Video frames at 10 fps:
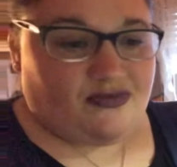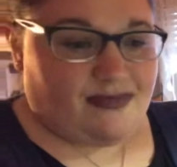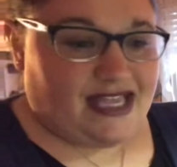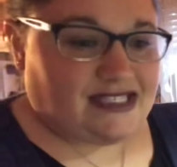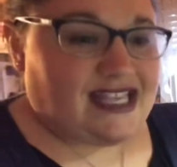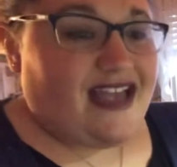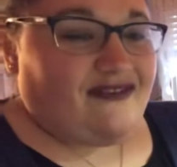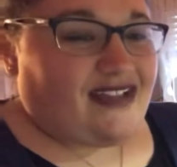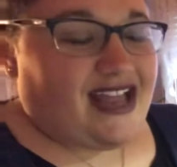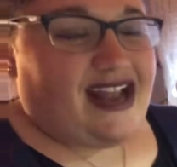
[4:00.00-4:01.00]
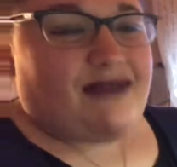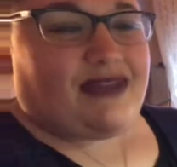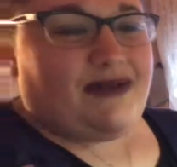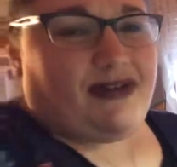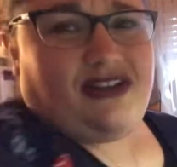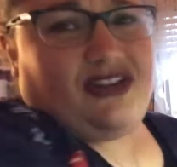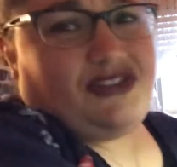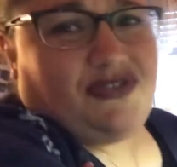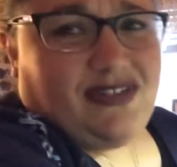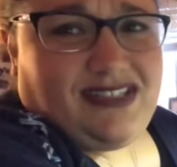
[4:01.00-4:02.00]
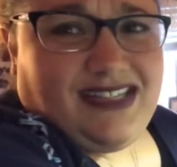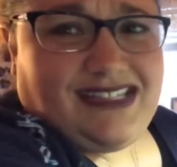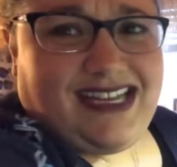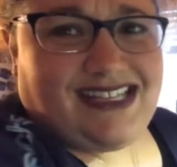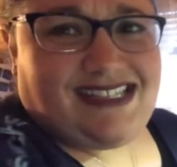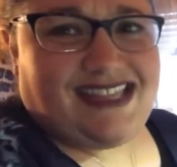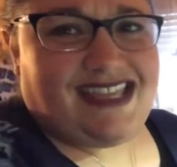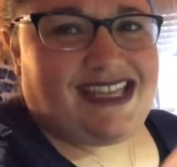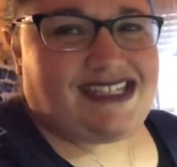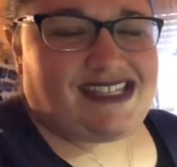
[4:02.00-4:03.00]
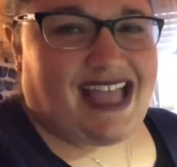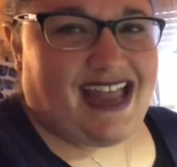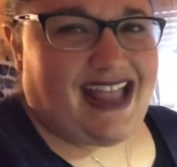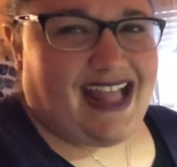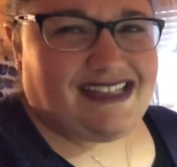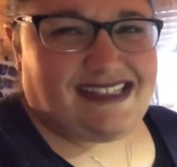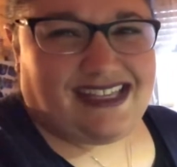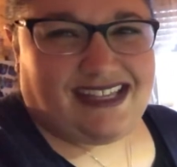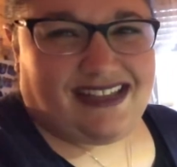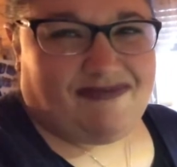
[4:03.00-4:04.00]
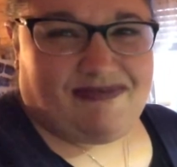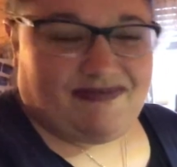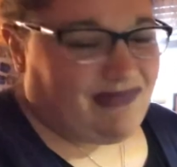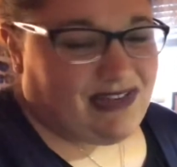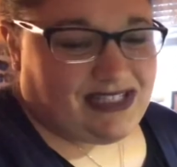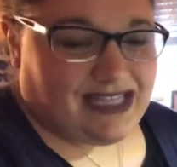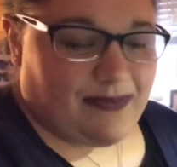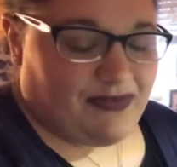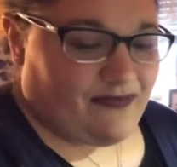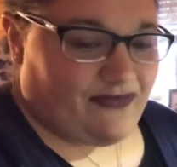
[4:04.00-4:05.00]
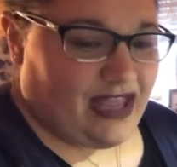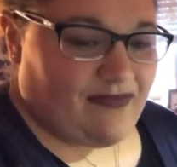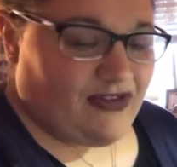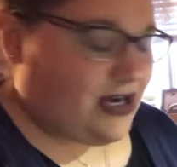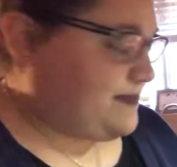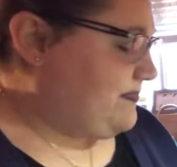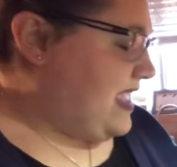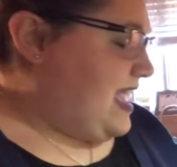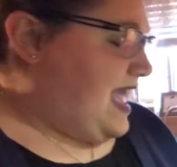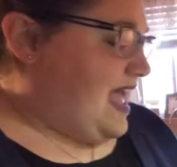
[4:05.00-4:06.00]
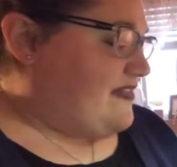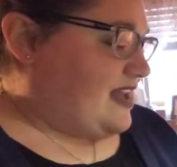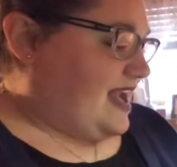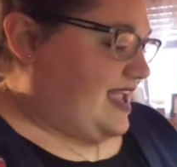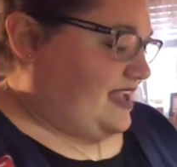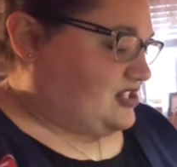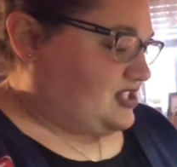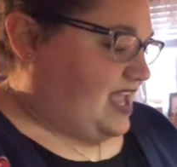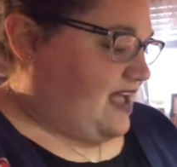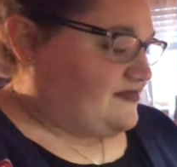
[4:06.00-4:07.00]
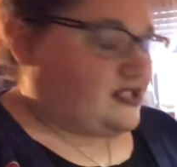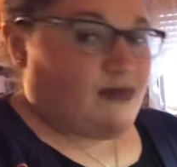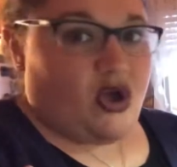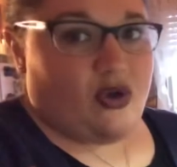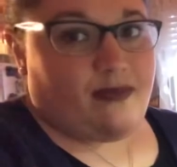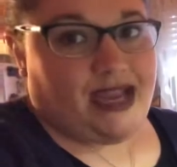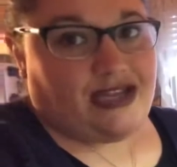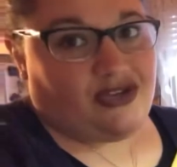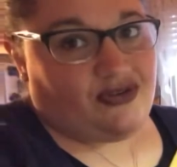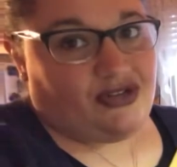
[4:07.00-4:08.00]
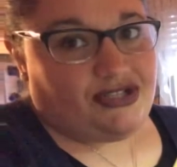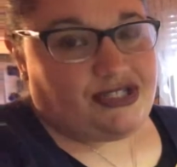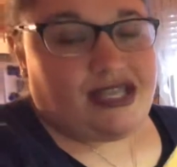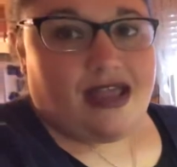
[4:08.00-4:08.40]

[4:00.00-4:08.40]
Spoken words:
mix. I'm gonna put a little soy sauce in it because I think it just kind of adds like good depth of flavor. And then I actually have some homemade noodles,